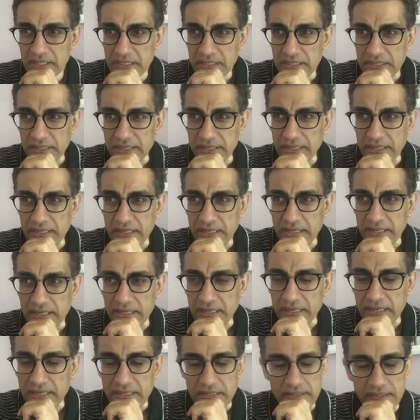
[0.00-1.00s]

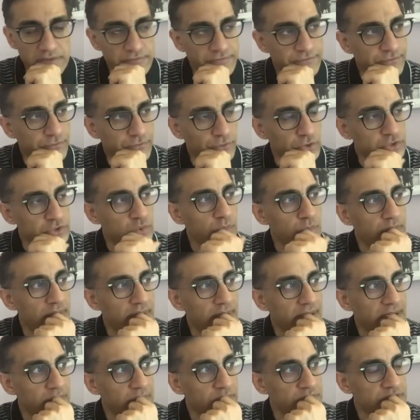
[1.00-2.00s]
And the fourth one
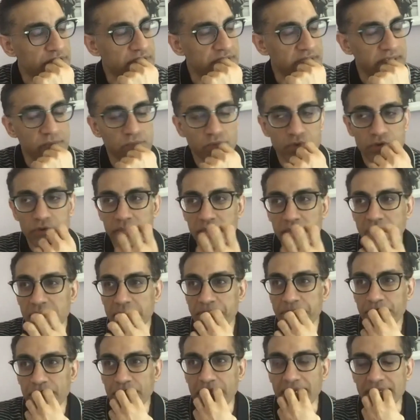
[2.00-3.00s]
I would say would
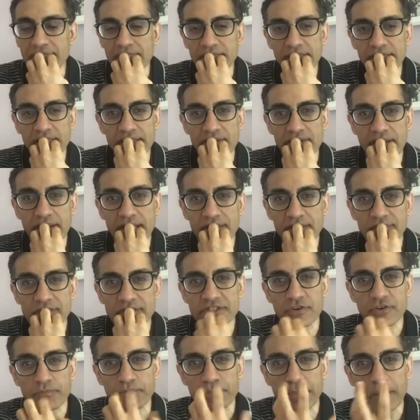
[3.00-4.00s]
be, I think, the relevance
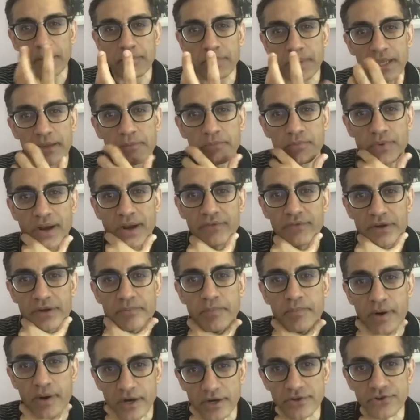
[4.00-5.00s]
of public-private
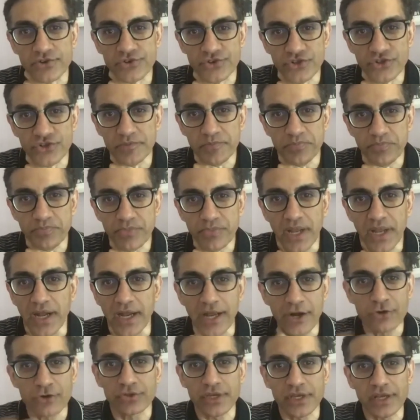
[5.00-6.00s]
partnership. I
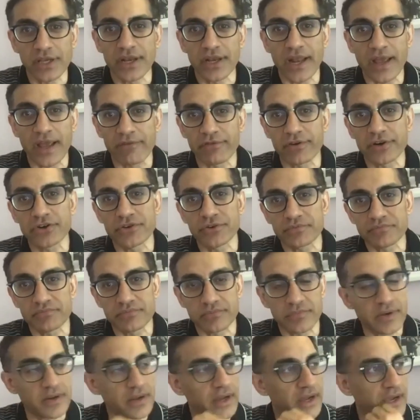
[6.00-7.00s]
don't think
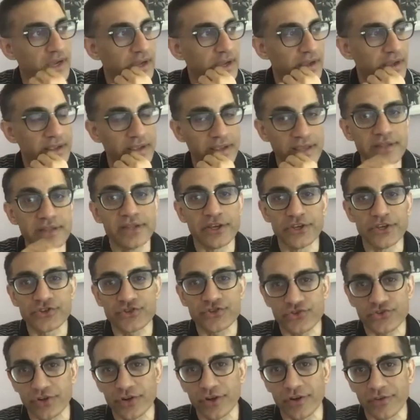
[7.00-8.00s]
in the
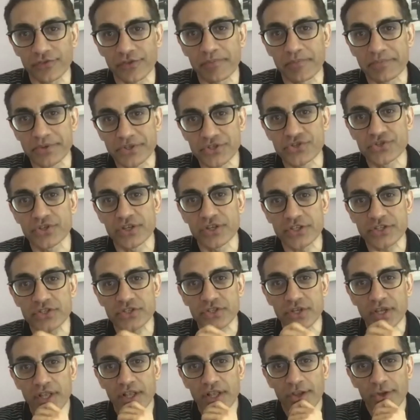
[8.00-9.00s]
history of the business,
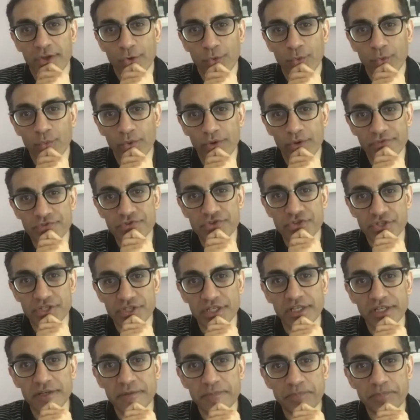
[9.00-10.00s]
we've
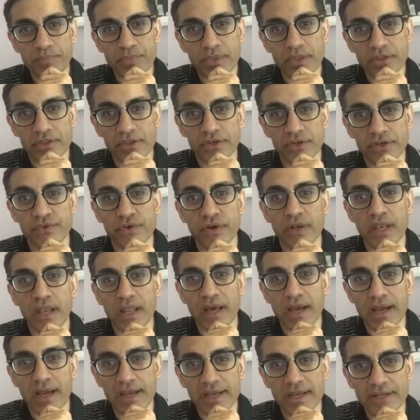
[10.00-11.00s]
seen the
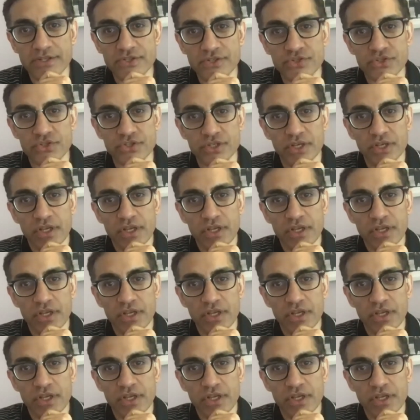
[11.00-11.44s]
reliance